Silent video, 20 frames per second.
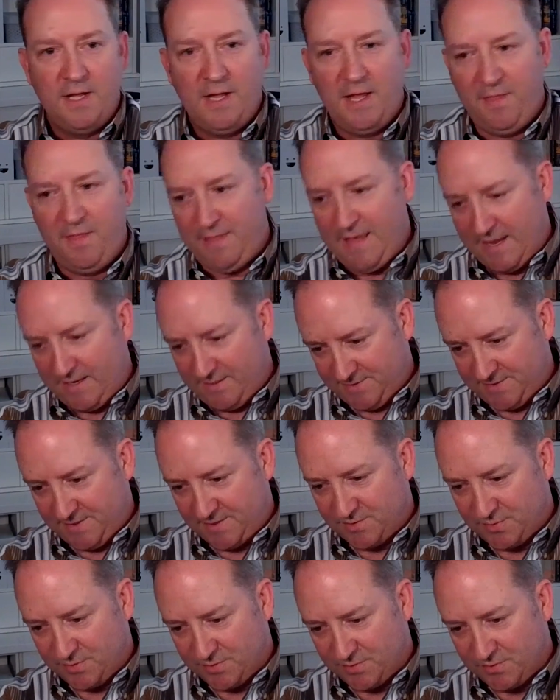and that
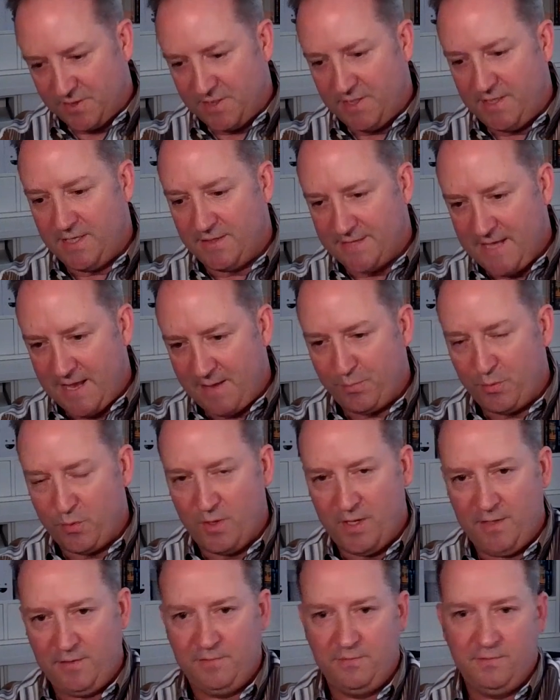sensor is looking at that
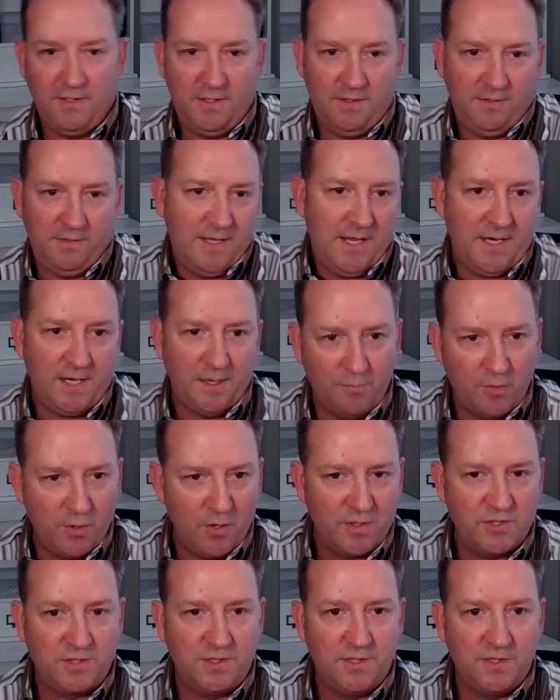point, and then they can
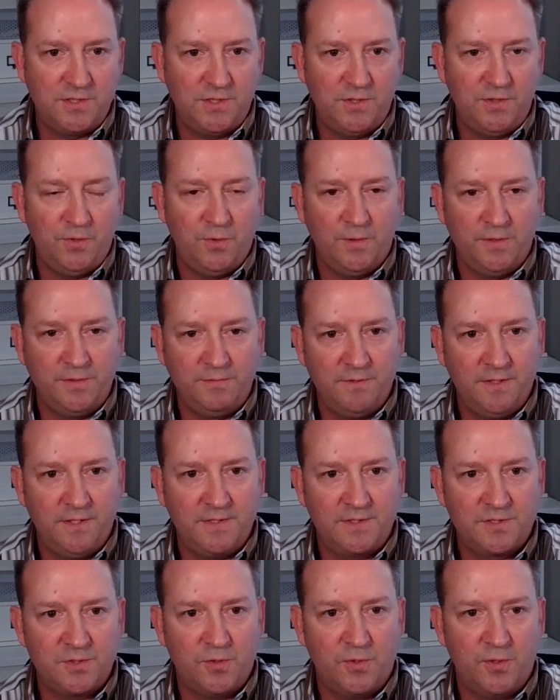merge the two, and
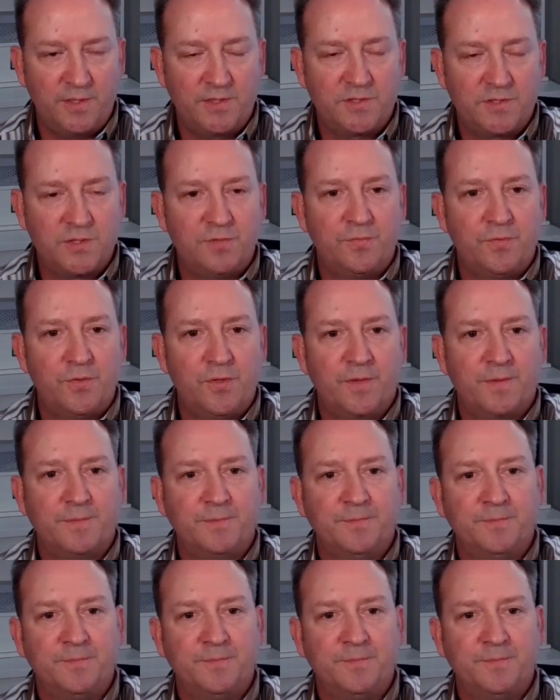so on and so forth.